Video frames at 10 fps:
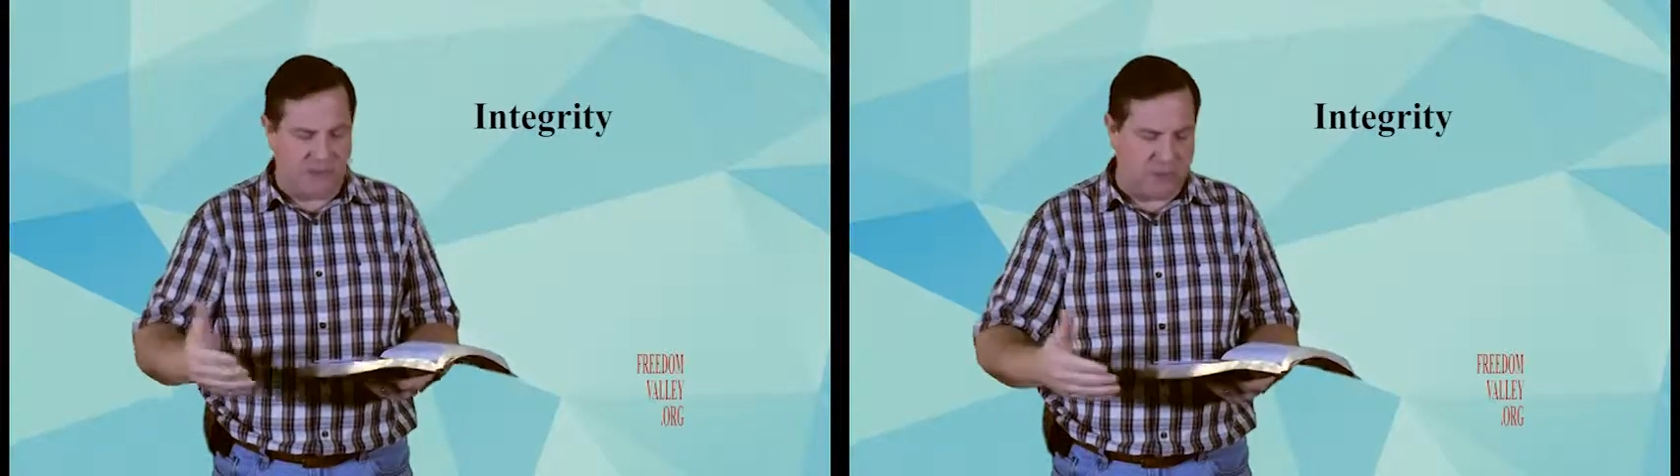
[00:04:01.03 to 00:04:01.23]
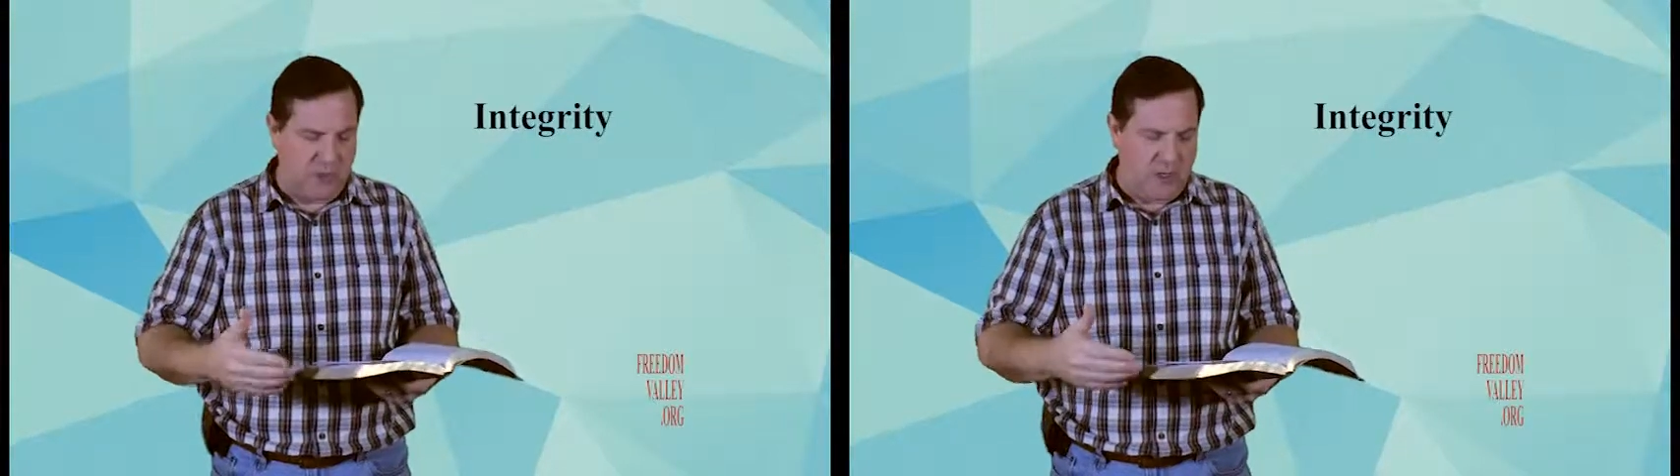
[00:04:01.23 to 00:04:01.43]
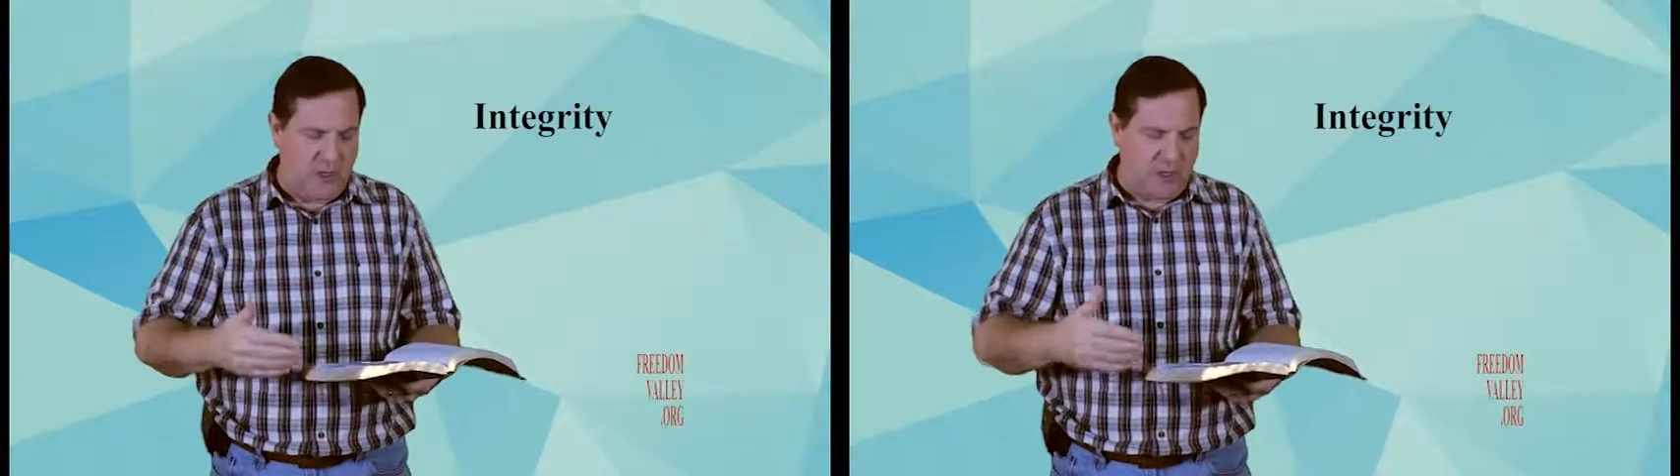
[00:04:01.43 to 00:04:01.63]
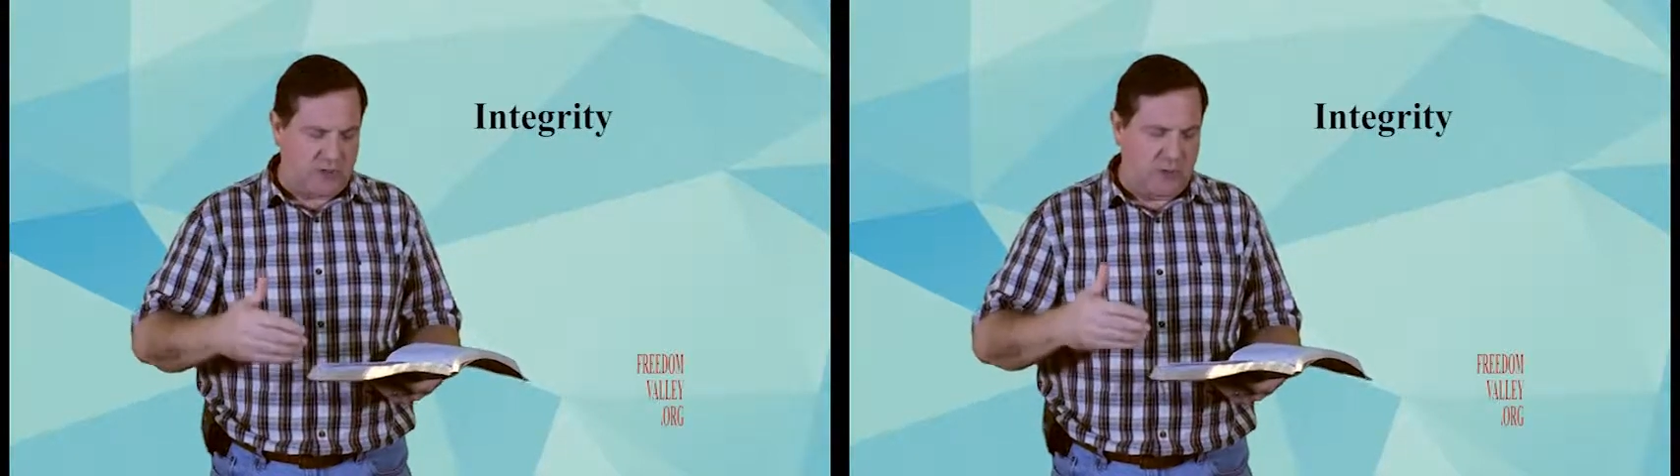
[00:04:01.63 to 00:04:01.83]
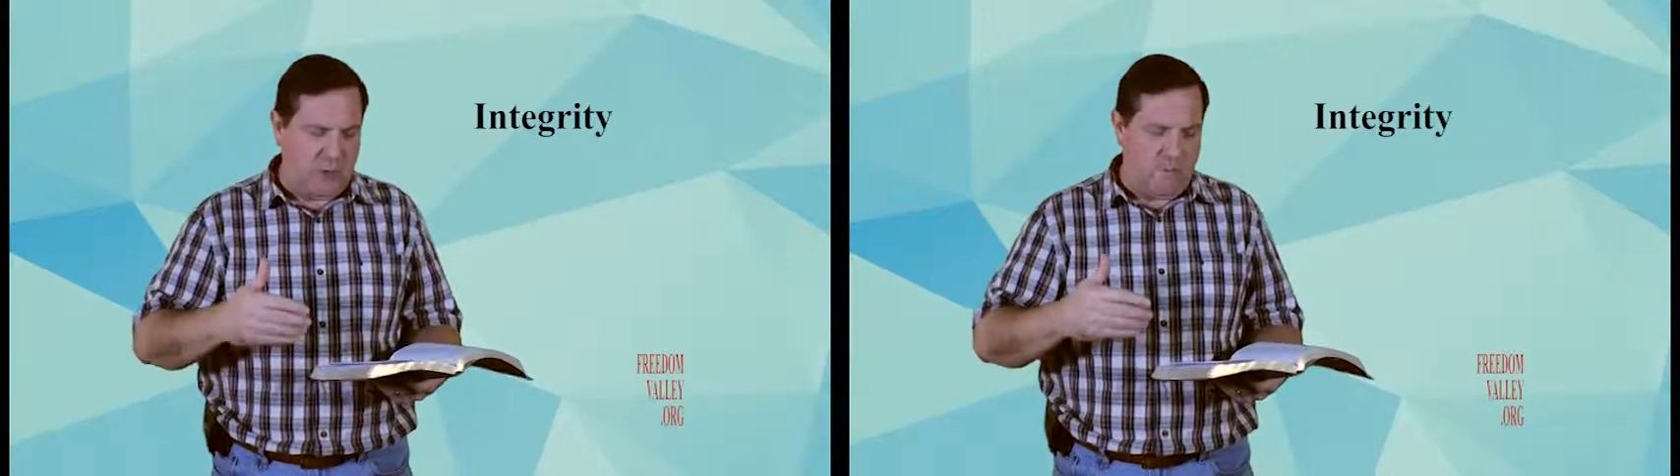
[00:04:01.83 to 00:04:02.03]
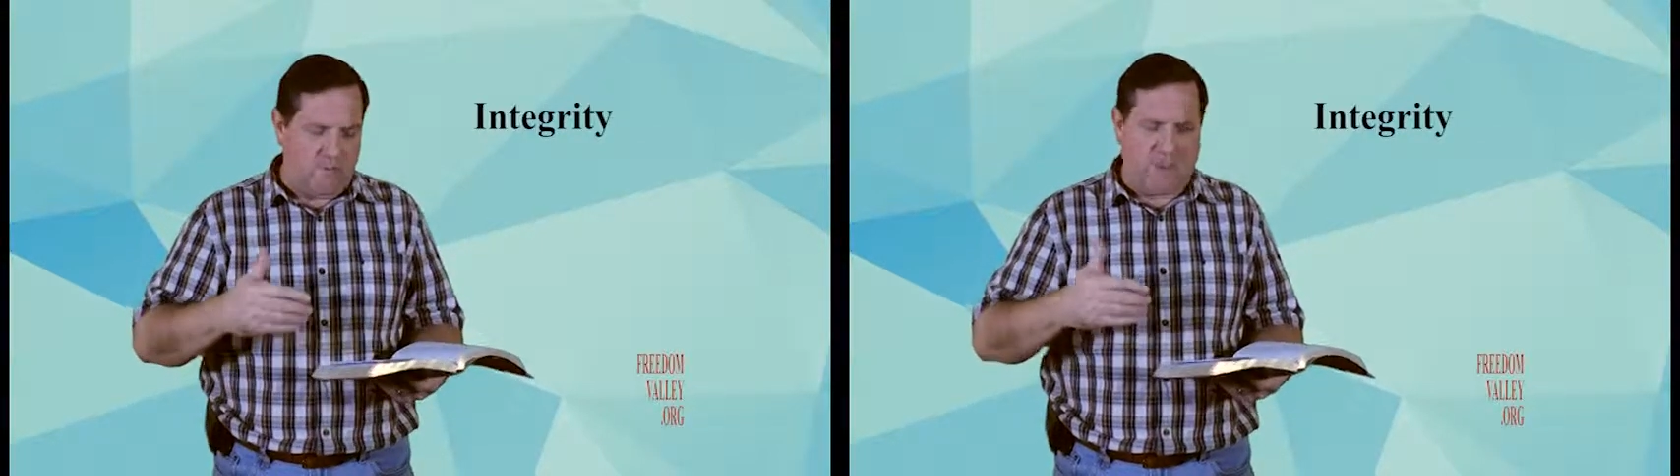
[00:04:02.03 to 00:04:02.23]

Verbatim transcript: So, so